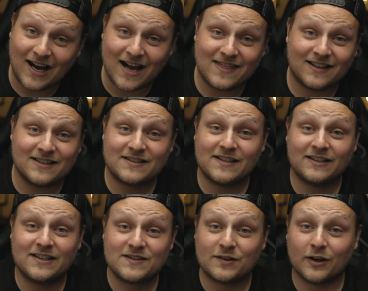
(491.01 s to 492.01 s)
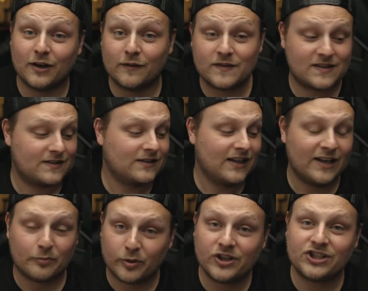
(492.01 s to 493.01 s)
I think this thing deserves
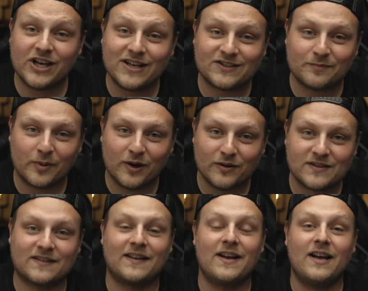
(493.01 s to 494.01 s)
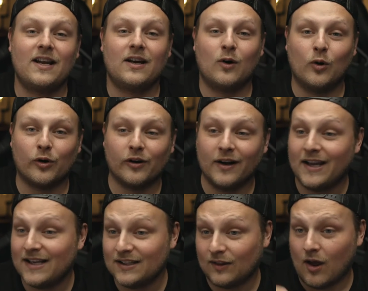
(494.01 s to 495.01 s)
an appreciation post or
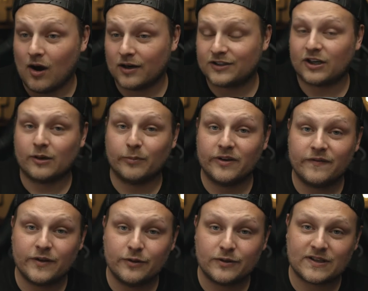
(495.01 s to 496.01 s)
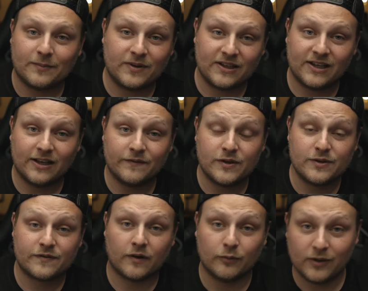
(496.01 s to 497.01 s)
a long-term review, something that I've
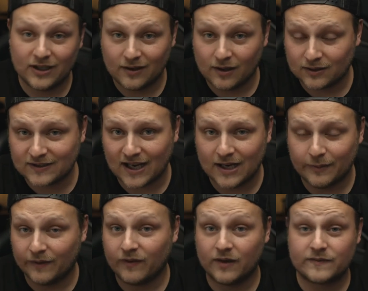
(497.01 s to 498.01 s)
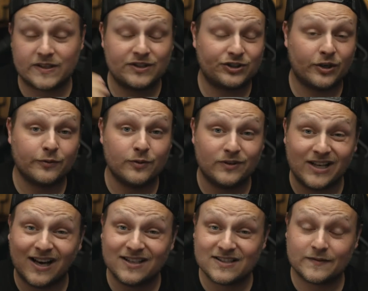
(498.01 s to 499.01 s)
used for a really long time. I've obviously shown you
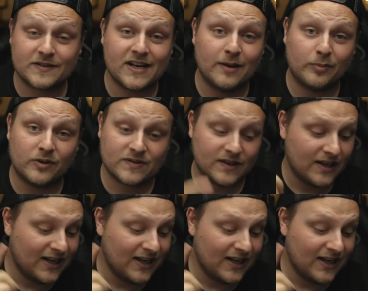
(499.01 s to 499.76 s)
tons of samples,